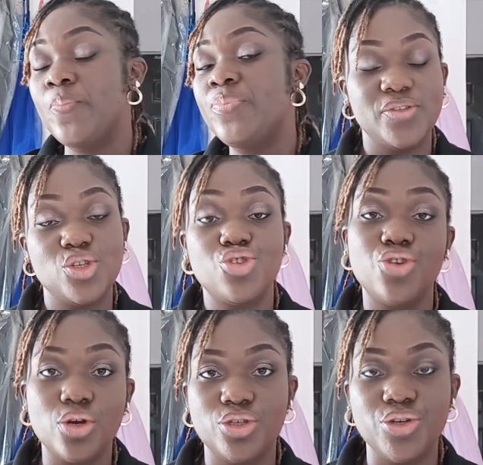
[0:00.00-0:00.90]
and
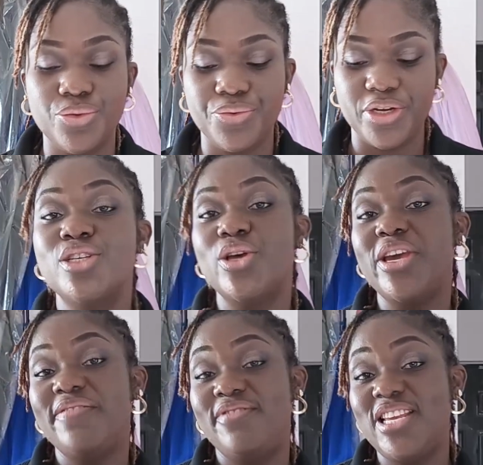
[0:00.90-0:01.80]
structuring. So
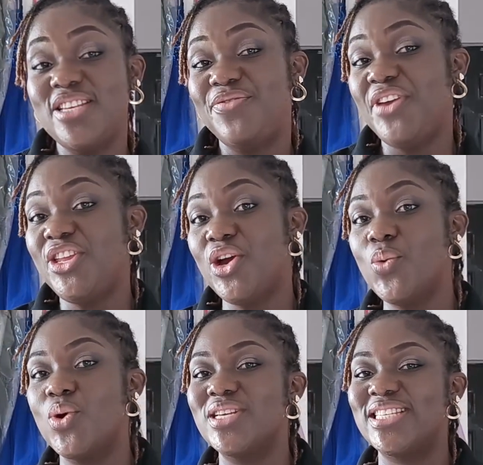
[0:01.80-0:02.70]
if this video
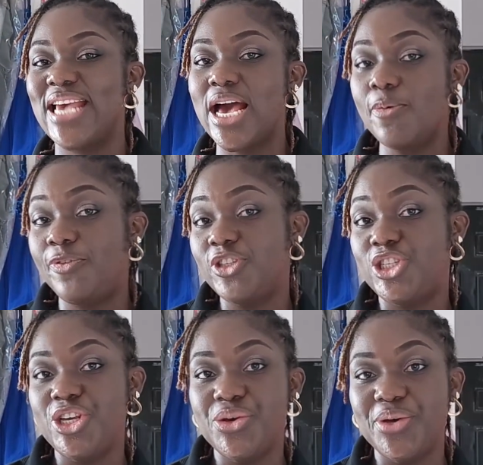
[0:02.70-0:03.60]
was helpful to
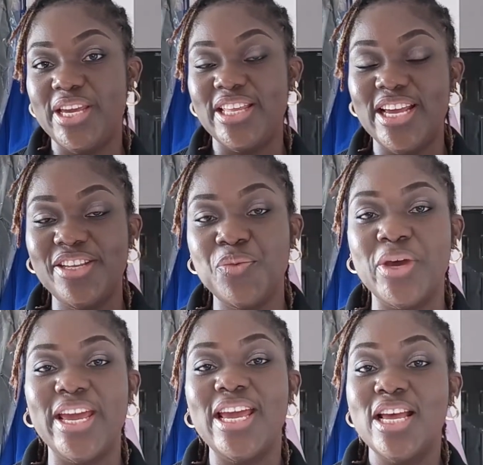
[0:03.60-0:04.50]
you in any way,